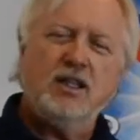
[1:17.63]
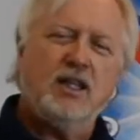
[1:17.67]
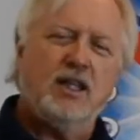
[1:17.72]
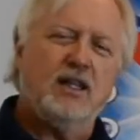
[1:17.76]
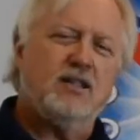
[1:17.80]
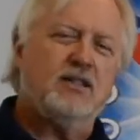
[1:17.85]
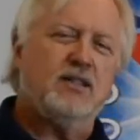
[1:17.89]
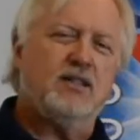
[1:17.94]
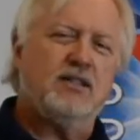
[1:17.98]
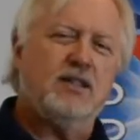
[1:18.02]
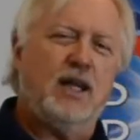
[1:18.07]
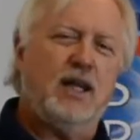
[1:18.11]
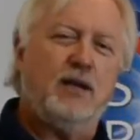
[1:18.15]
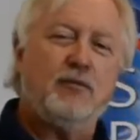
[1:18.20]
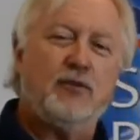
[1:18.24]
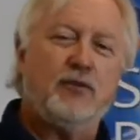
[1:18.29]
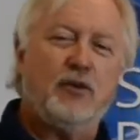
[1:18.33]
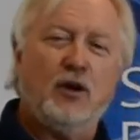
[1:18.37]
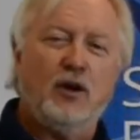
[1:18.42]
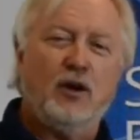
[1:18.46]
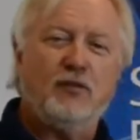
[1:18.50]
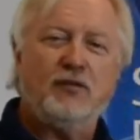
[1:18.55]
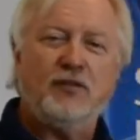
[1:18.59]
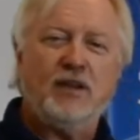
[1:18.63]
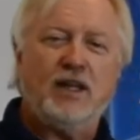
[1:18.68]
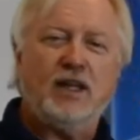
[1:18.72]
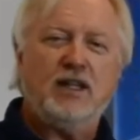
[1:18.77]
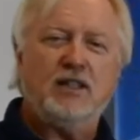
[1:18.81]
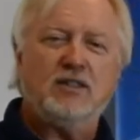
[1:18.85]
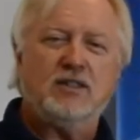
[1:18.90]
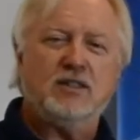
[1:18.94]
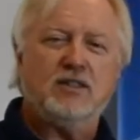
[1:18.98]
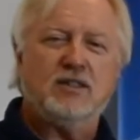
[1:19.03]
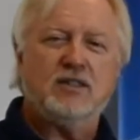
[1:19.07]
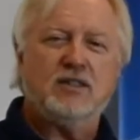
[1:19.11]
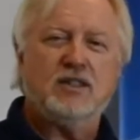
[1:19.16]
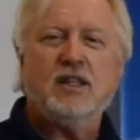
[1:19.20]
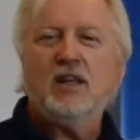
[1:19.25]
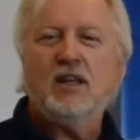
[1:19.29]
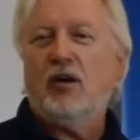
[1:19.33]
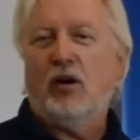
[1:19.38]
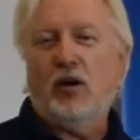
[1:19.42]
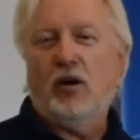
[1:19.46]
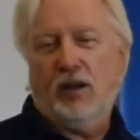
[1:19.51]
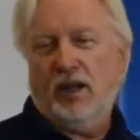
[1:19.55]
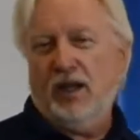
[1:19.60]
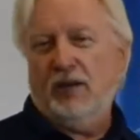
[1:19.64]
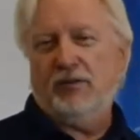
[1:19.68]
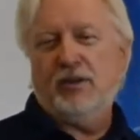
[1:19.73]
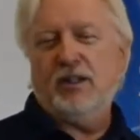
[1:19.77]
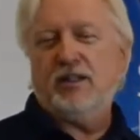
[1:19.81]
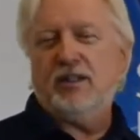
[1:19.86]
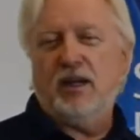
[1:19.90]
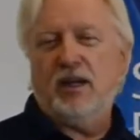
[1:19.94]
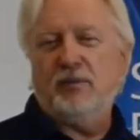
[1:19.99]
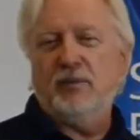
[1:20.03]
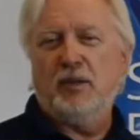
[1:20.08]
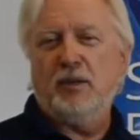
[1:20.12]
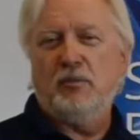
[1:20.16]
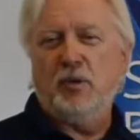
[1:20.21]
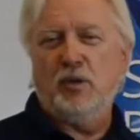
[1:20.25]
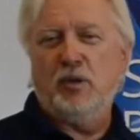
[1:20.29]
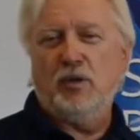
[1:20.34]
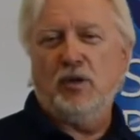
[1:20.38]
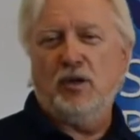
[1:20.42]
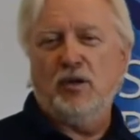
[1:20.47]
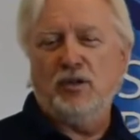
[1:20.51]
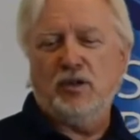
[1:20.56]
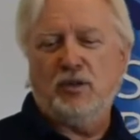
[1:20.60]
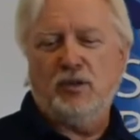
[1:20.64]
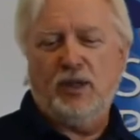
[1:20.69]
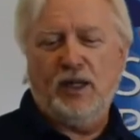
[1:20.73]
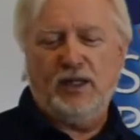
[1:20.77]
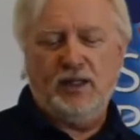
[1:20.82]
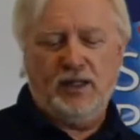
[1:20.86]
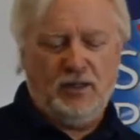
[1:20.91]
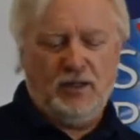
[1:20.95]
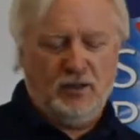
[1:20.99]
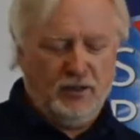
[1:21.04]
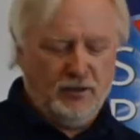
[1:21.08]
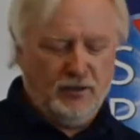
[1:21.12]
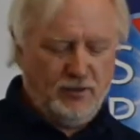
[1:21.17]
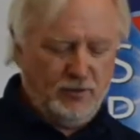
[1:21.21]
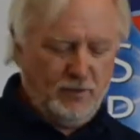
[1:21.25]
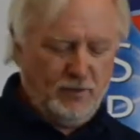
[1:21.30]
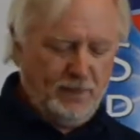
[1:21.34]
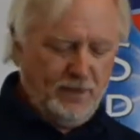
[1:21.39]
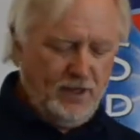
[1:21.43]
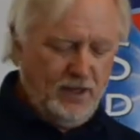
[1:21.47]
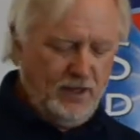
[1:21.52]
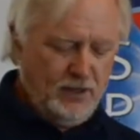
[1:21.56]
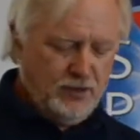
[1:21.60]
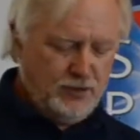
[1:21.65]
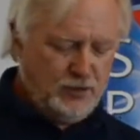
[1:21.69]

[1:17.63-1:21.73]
It's the same for all phases every time the moon goes around the Earth.